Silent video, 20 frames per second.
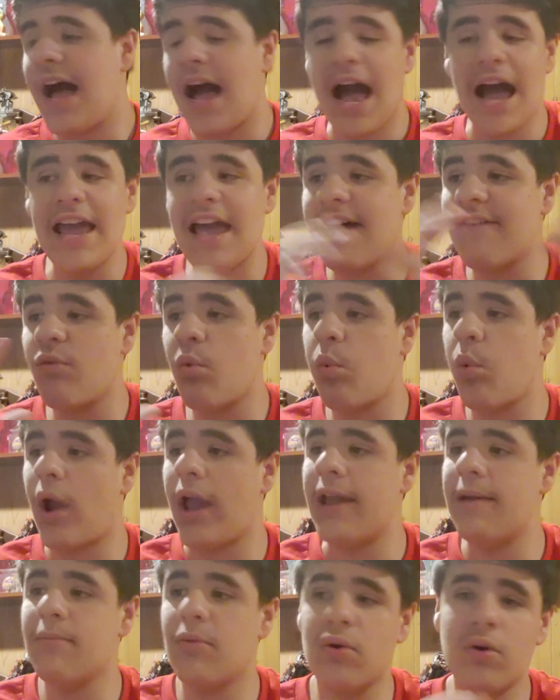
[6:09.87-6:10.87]
I have
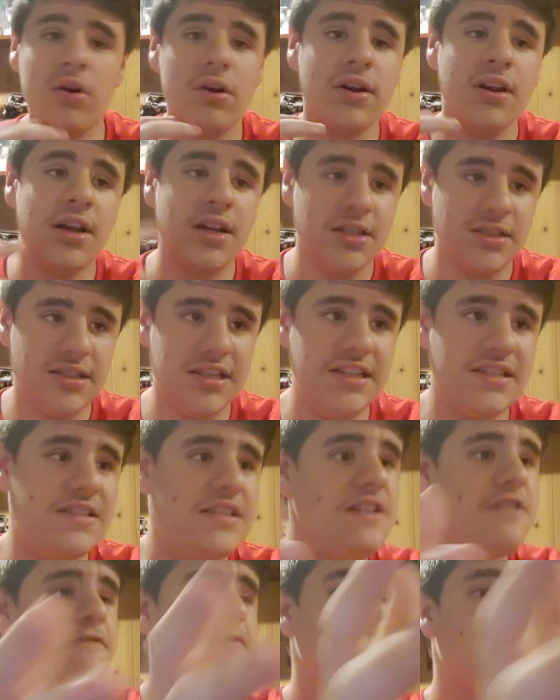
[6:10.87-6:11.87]
way more
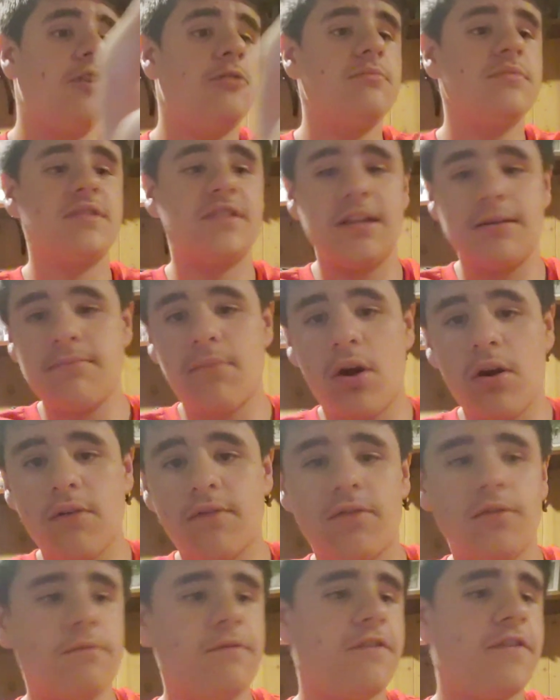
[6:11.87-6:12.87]
DC films than
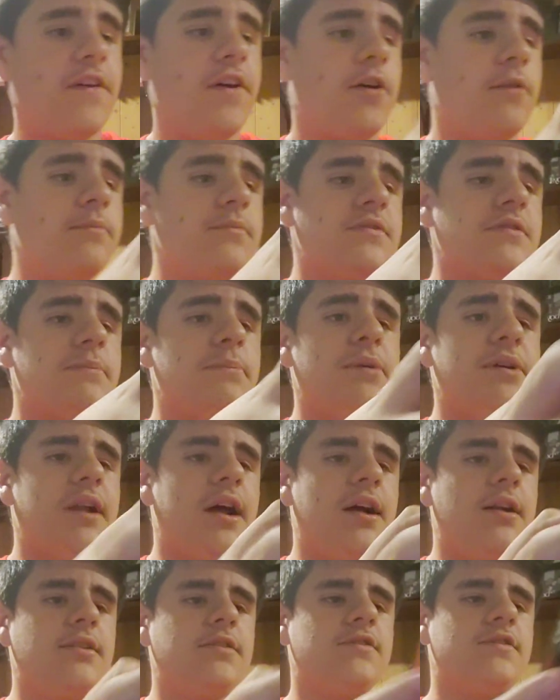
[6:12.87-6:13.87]
Marvel films, but
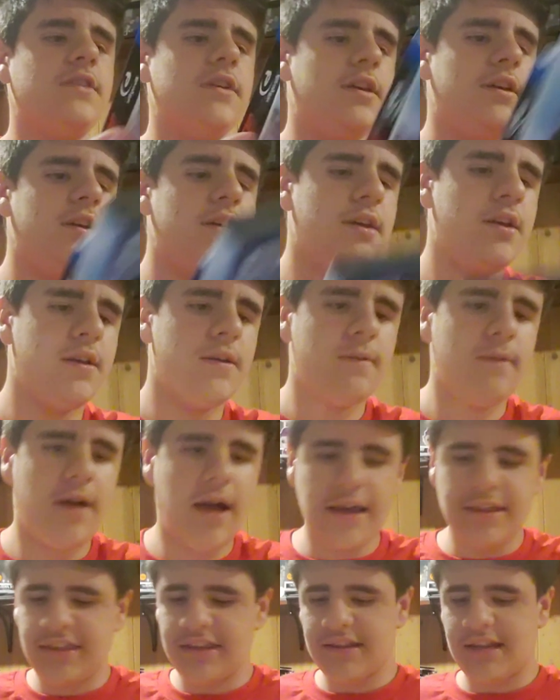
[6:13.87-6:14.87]
honestly,
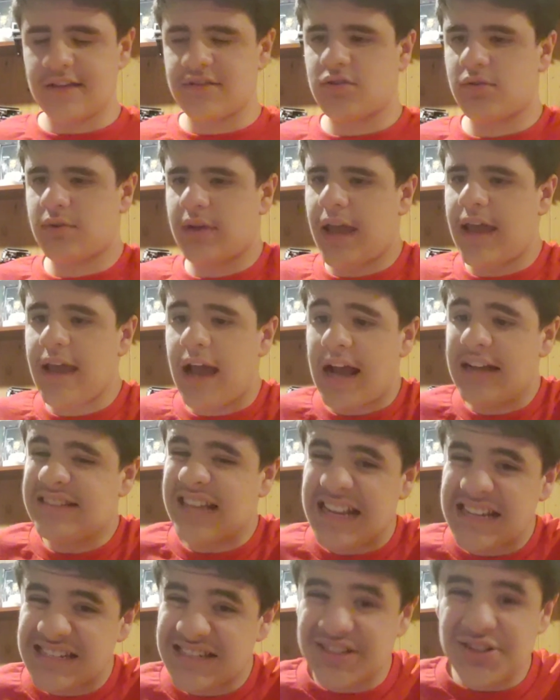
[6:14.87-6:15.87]
I think that's okay. I
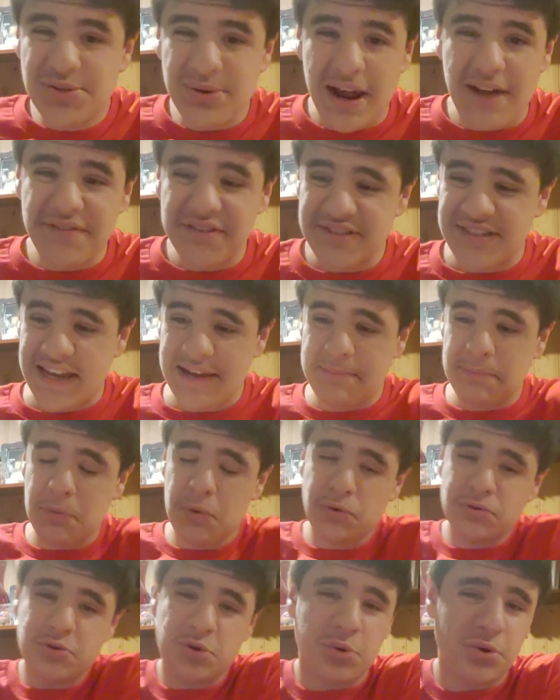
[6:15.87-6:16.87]
tend to gravitate
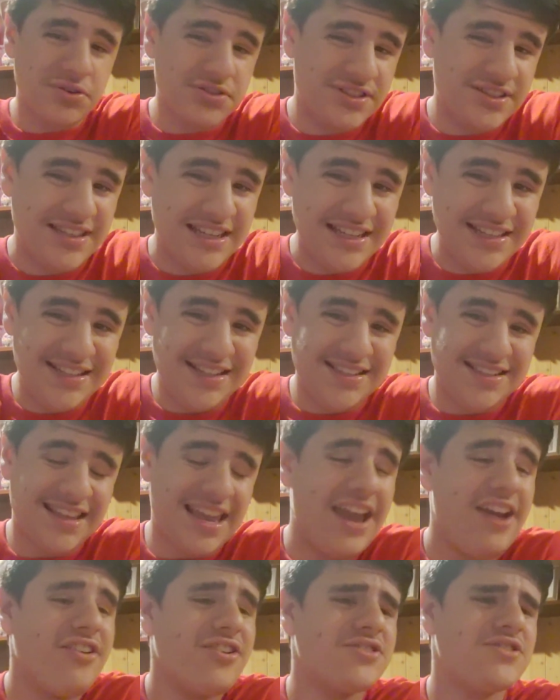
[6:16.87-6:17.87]
more towards DC's
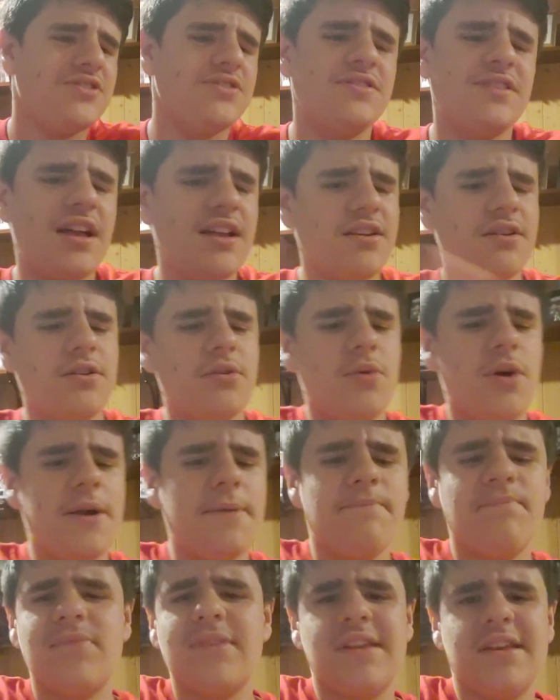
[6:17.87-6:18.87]
characters. I don't know
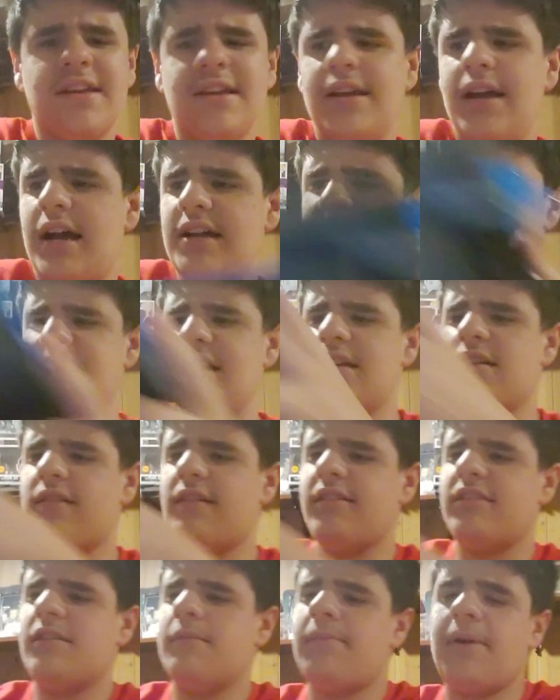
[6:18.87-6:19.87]
why. I just tend to
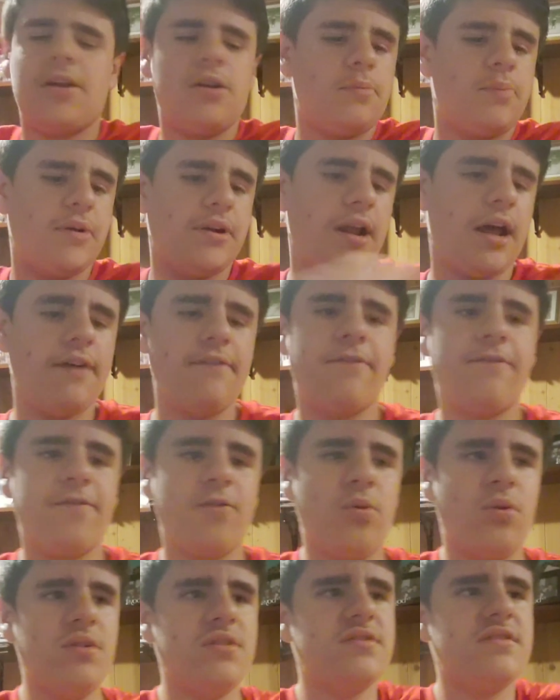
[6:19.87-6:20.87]
like them better, but of
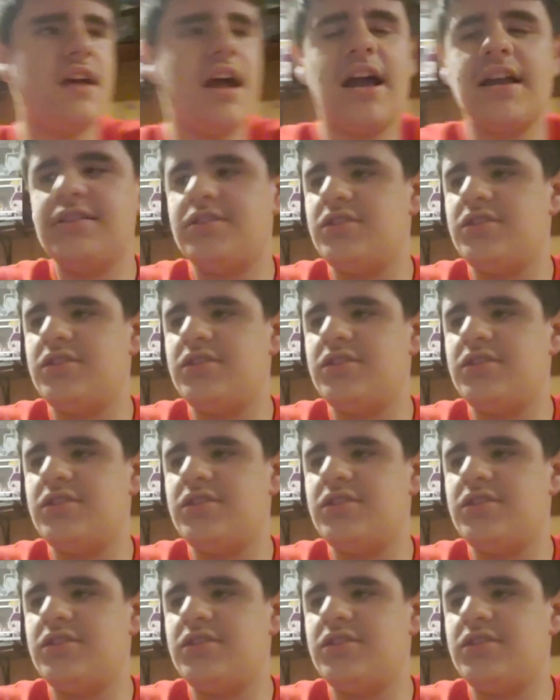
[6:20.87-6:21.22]
course, I